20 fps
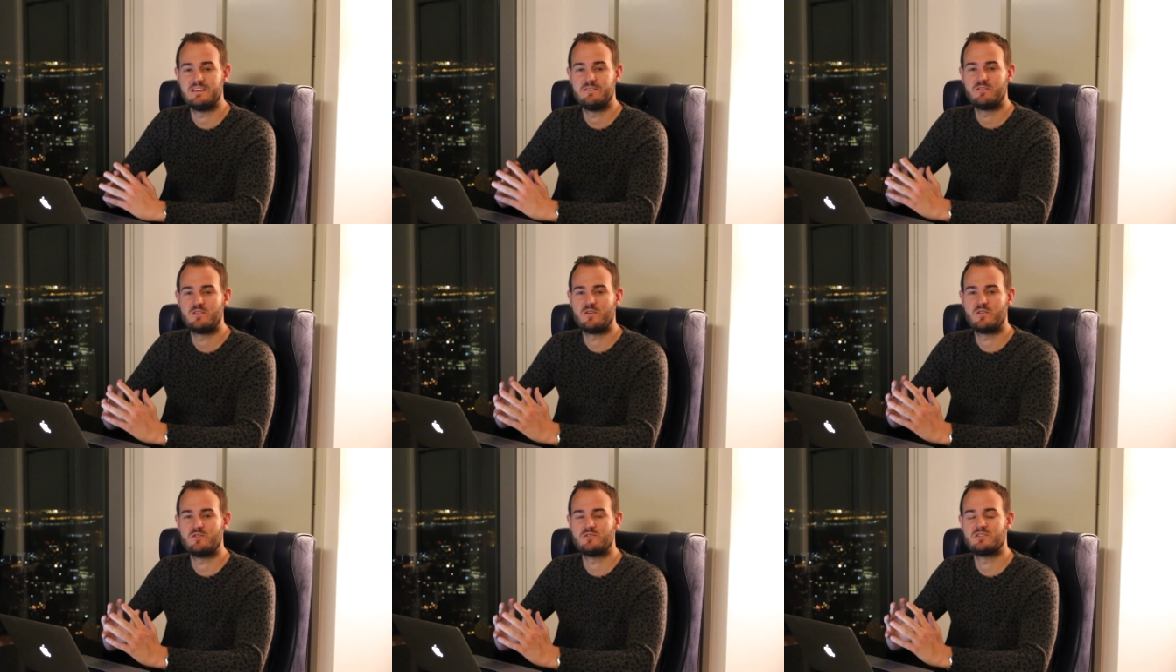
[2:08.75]

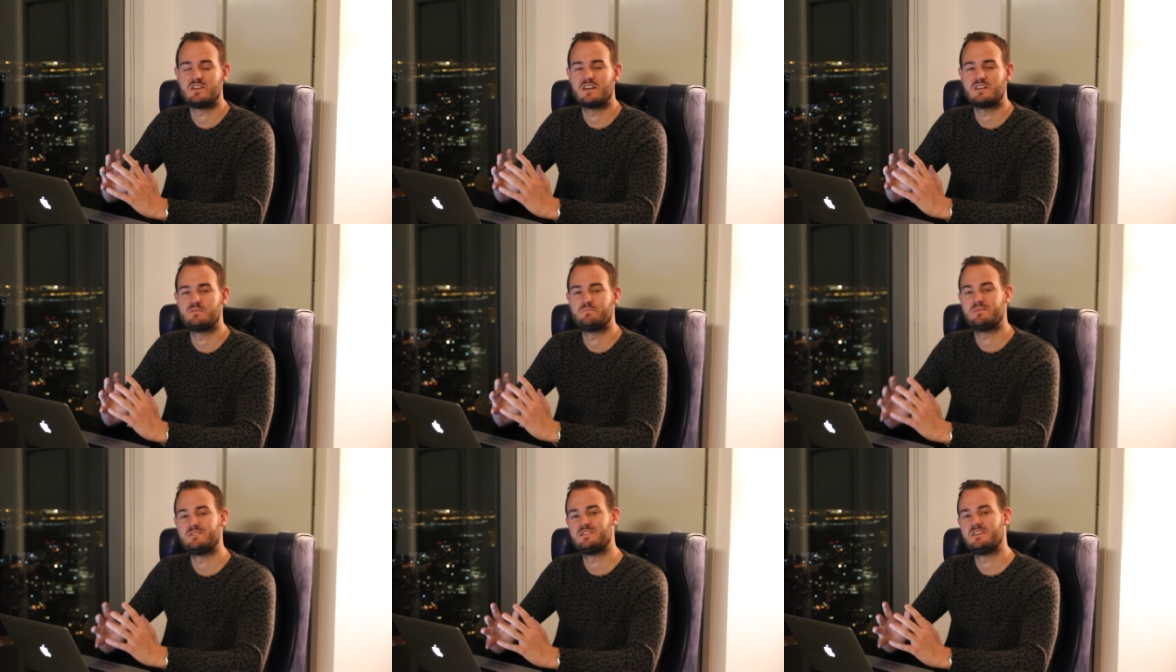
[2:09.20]
Even though there's not
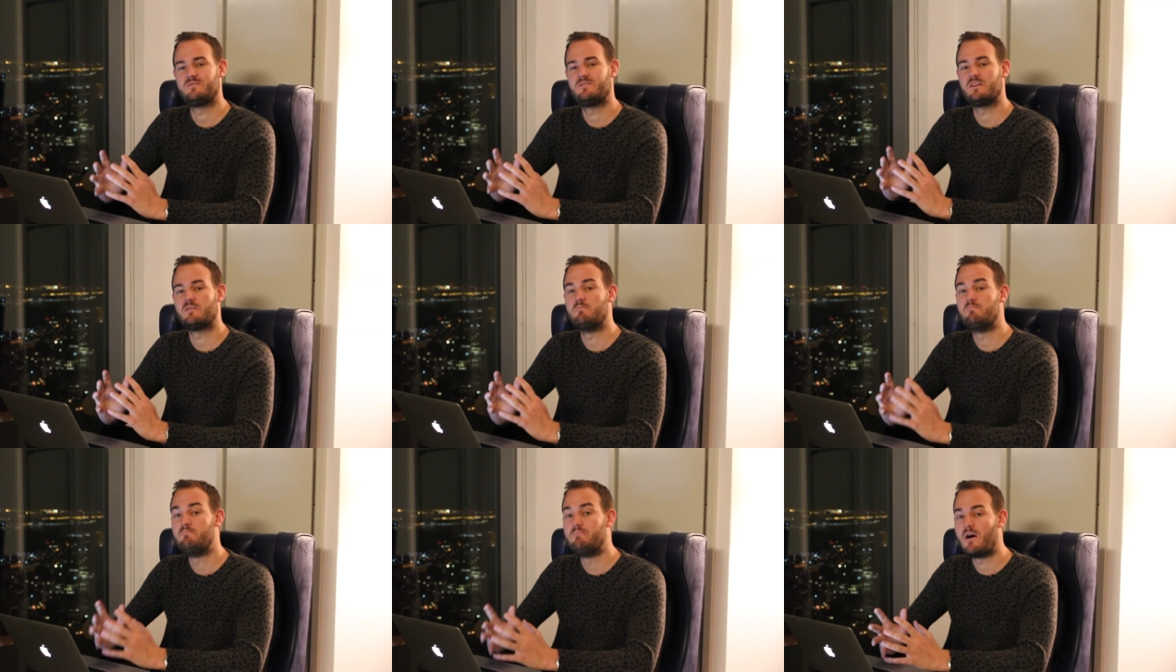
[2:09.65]
a
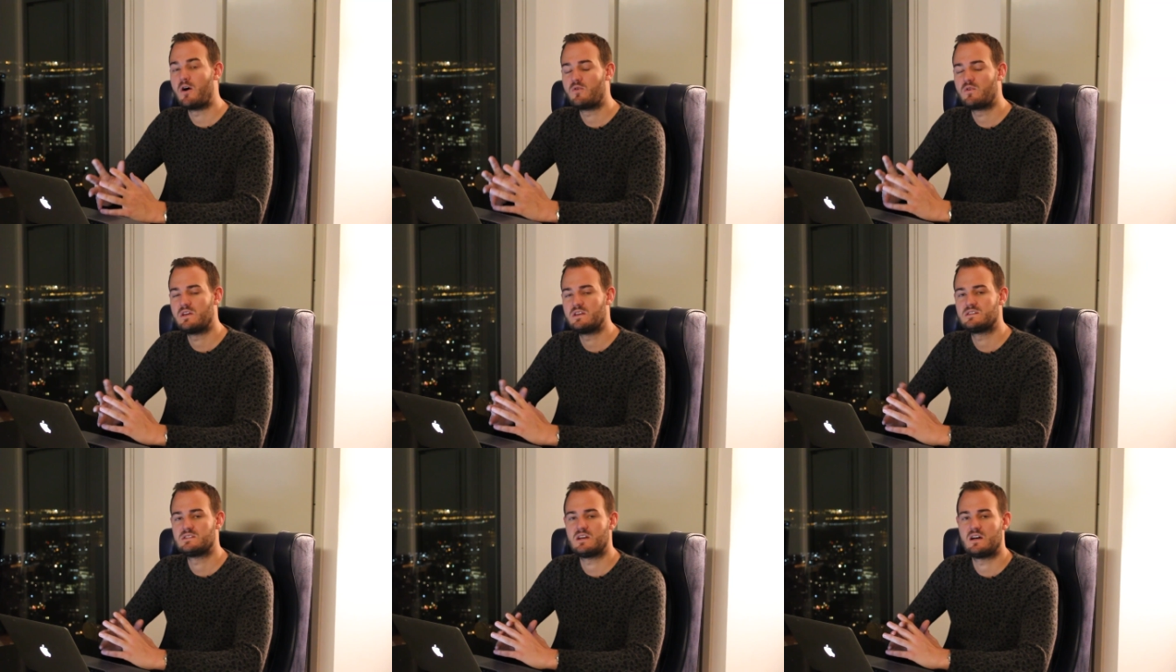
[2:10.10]
specific
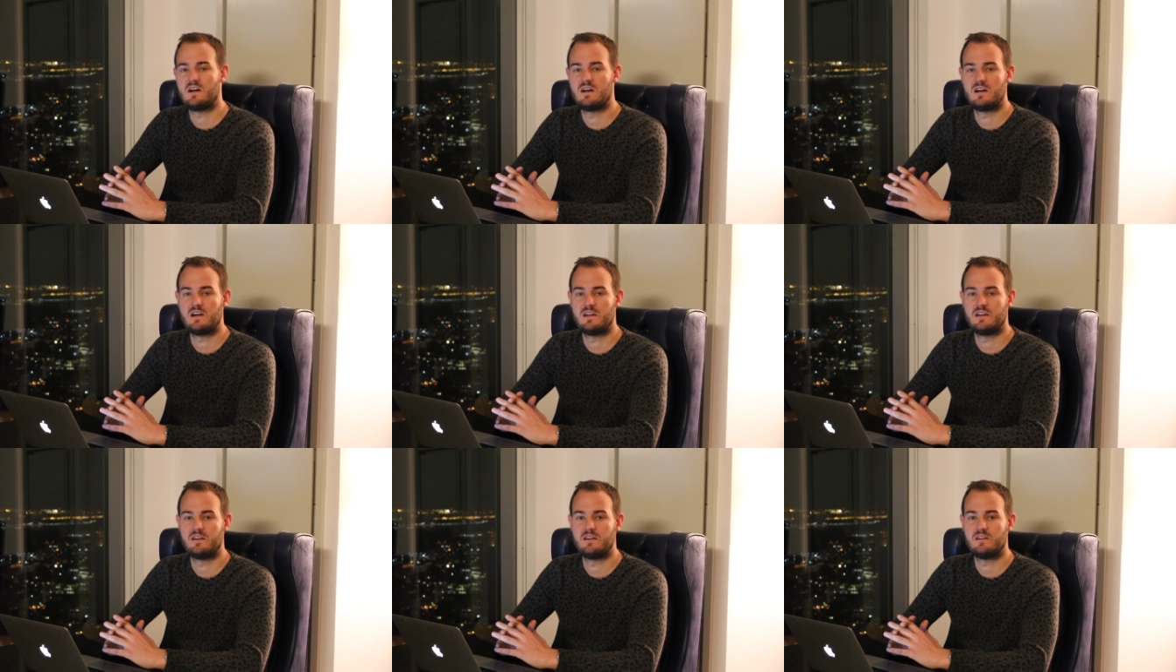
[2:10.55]
bonus
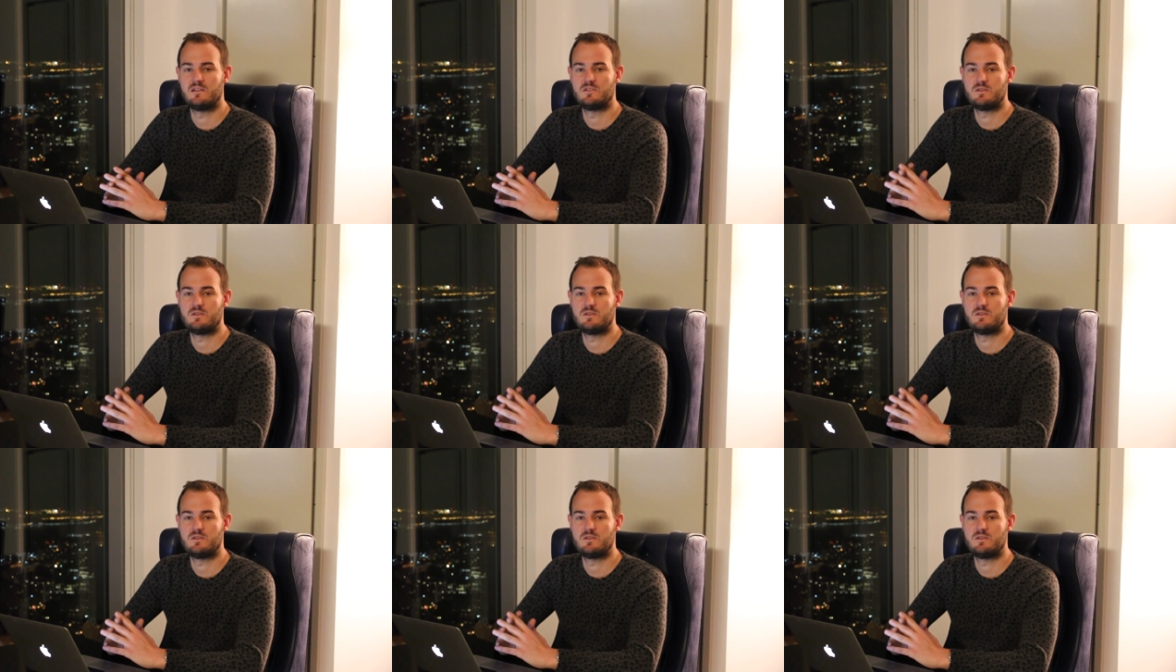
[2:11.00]
on